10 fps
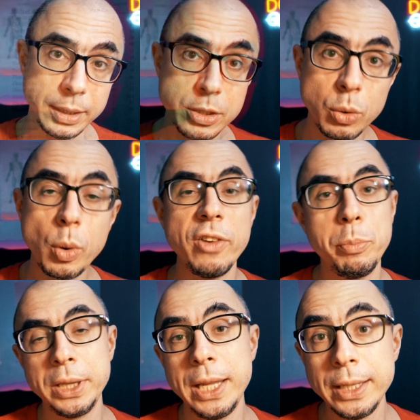And so I've
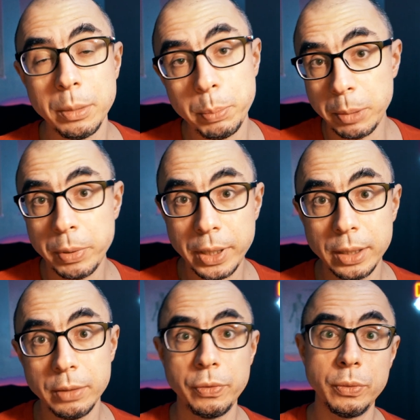been taking
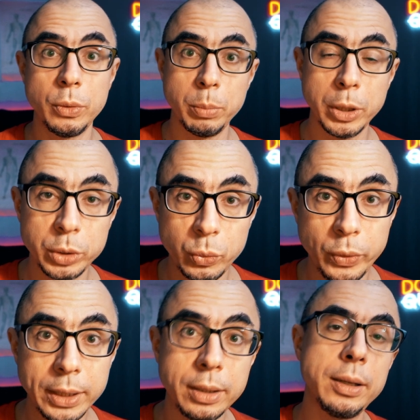Berberine for about a
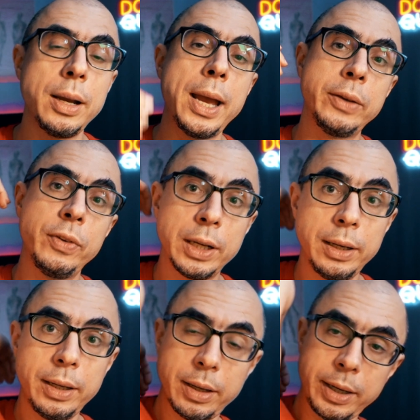week. I
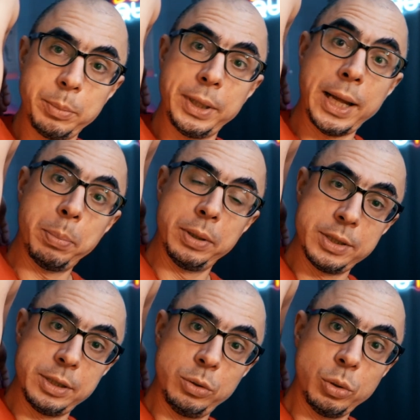quickly ramped up
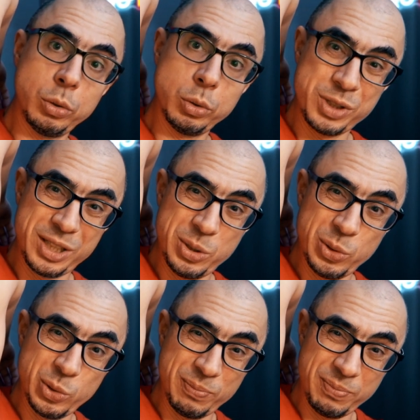the dose
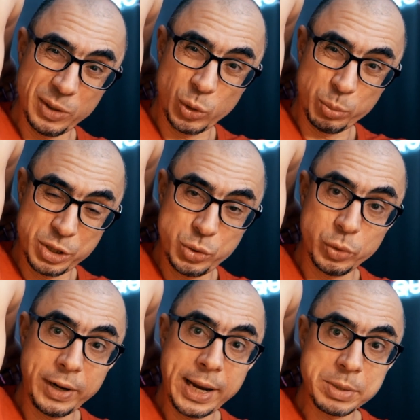to almost 2
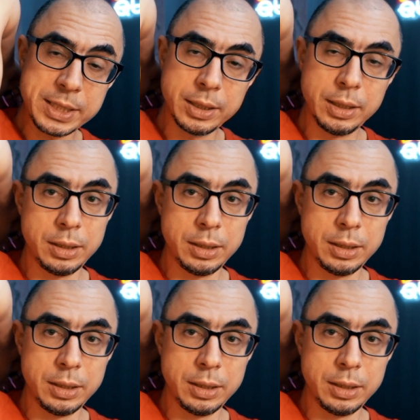grams.